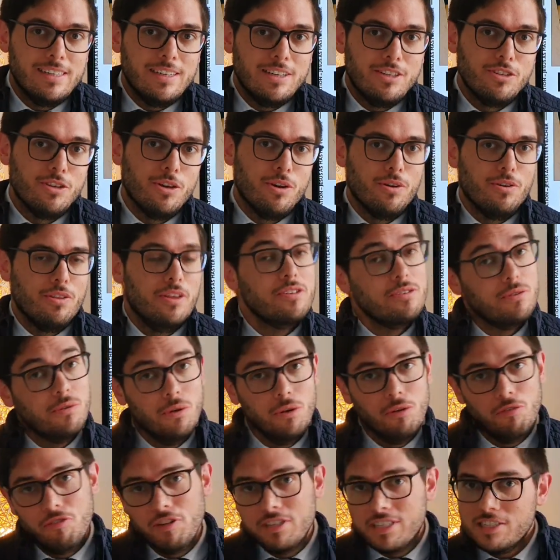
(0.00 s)
So this
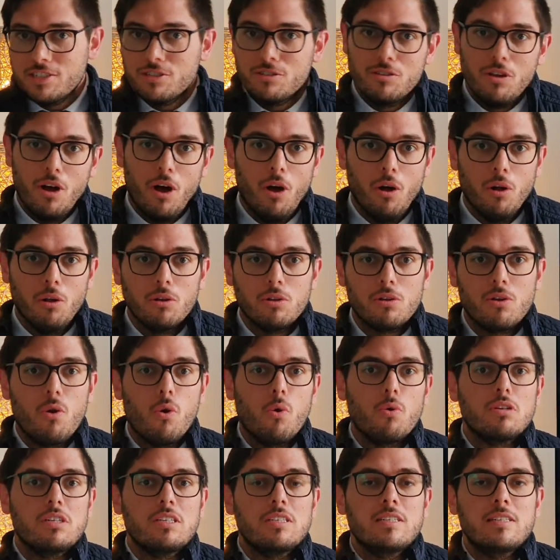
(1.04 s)
all fits into the whole
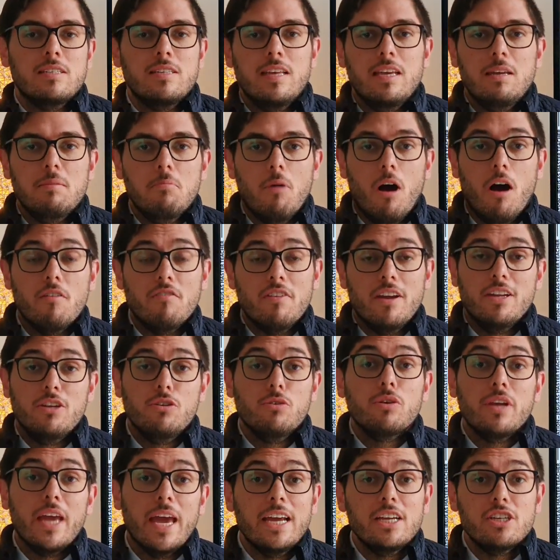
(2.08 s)
quarter's theme of
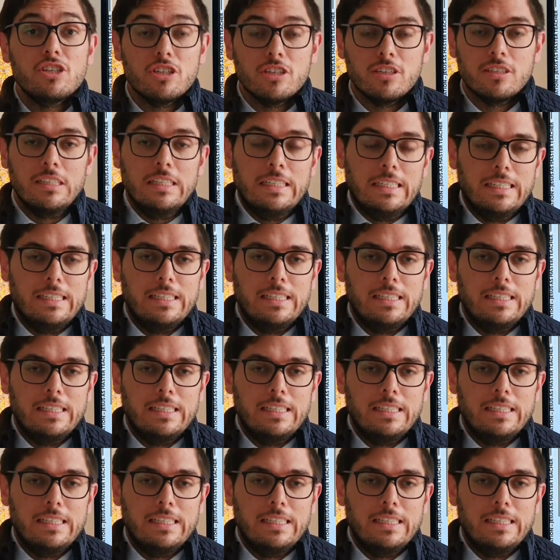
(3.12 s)
education